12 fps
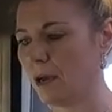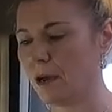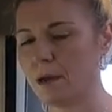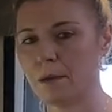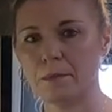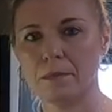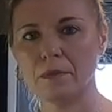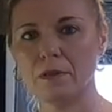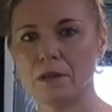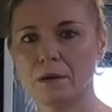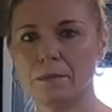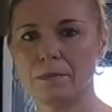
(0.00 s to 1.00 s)
Um,
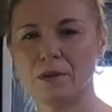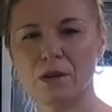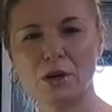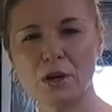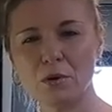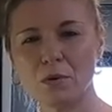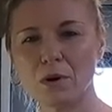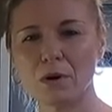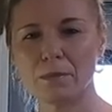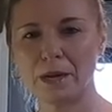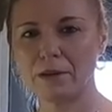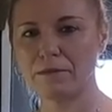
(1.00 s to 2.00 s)
the, the
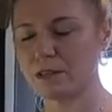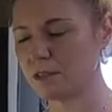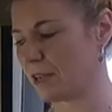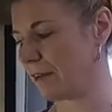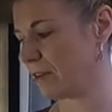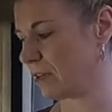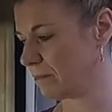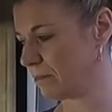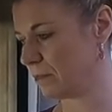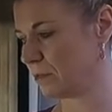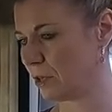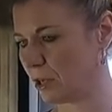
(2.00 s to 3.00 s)
newer Bigfoots have a,
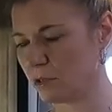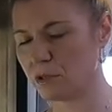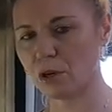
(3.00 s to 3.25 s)
a